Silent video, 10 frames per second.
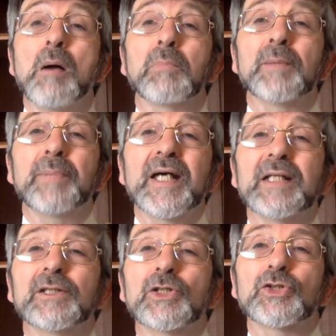
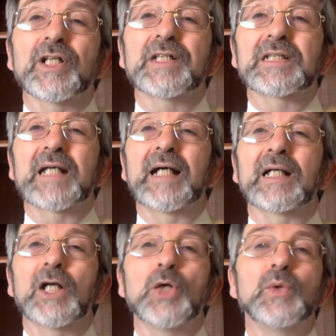prepared to trust and
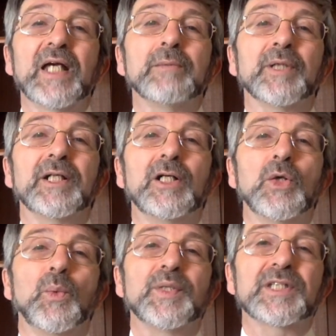co labour
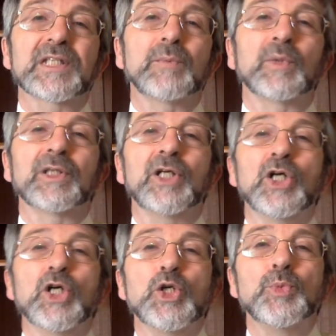with someone
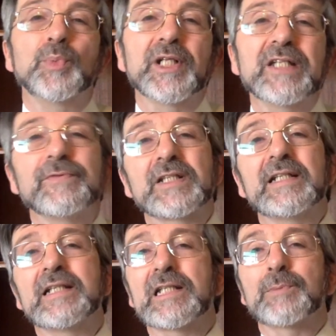who previously
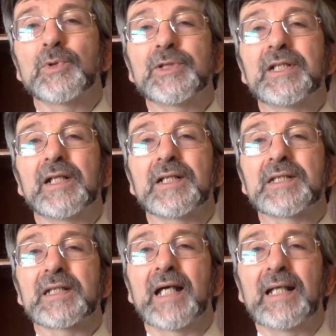disappointed
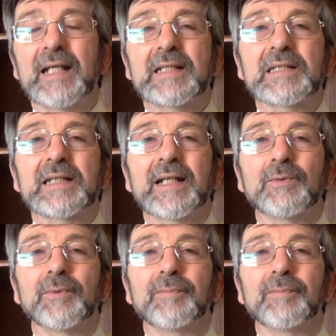us and let us down?